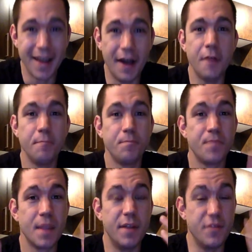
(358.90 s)
um,
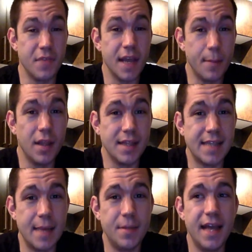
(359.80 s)
but if you think I put a lot of
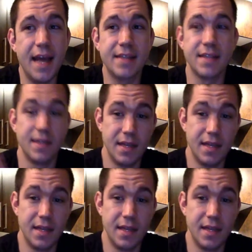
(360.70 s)
time into that,